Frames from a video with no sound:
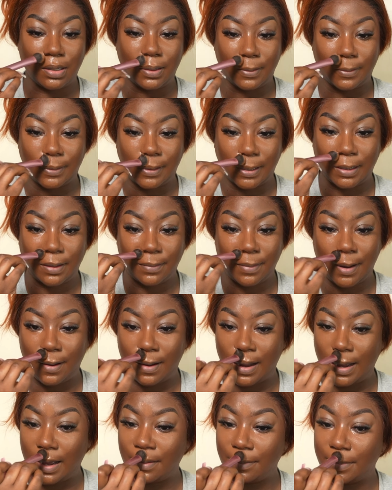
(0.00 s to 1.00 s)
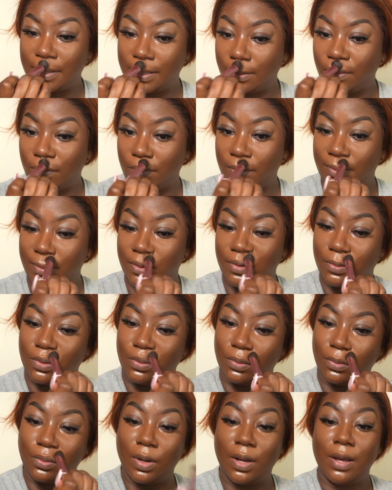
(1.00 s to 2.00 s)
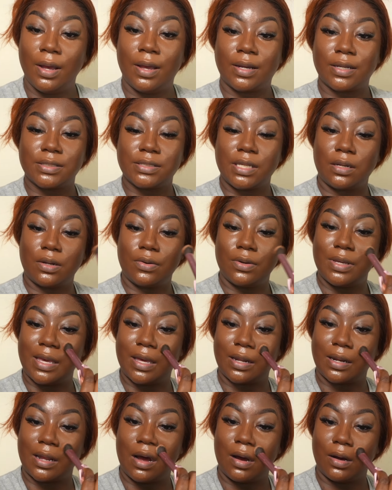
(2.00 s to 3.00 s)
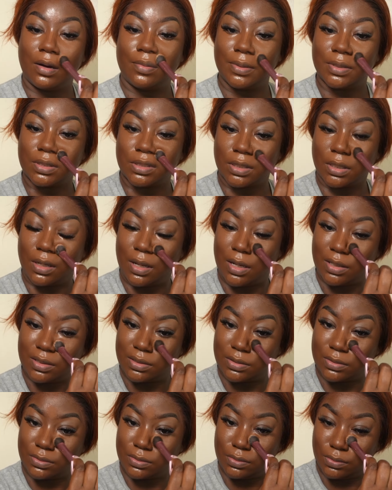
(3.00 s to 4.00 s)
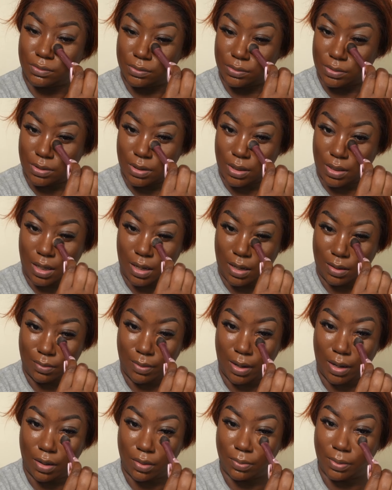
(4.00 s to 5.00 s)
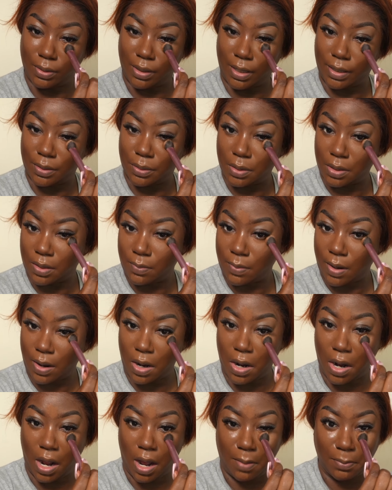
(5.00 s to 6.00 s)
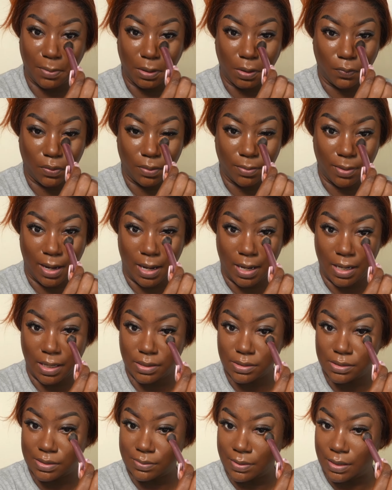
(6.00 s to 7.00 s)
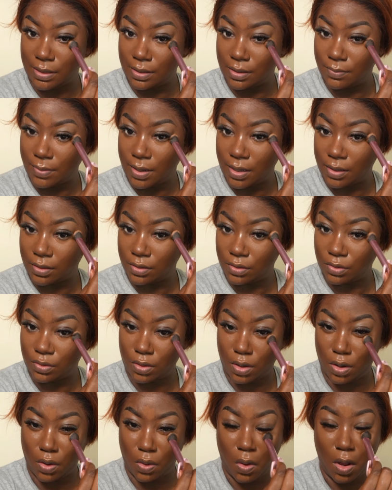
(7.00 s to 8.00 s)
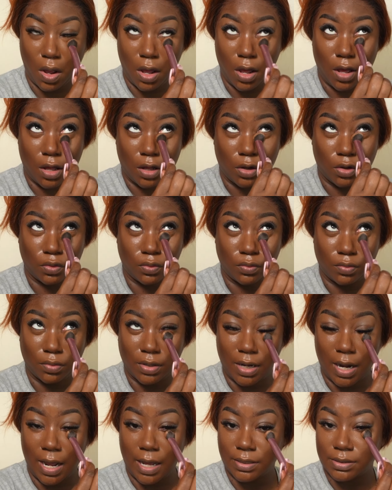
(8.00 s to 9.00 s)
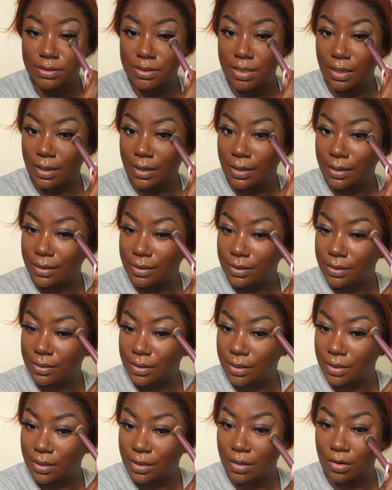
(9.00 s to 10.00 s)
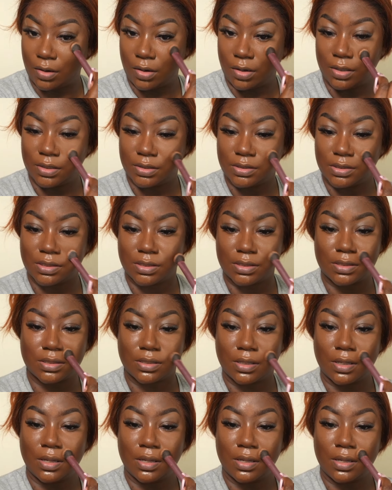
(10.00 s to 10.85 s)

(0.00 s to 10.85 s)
Think about how many women who, because I know he had a whole bunch of lawsuits that came out, but like think about how many women ain't speaking about it, you know, who not saying anything at all and just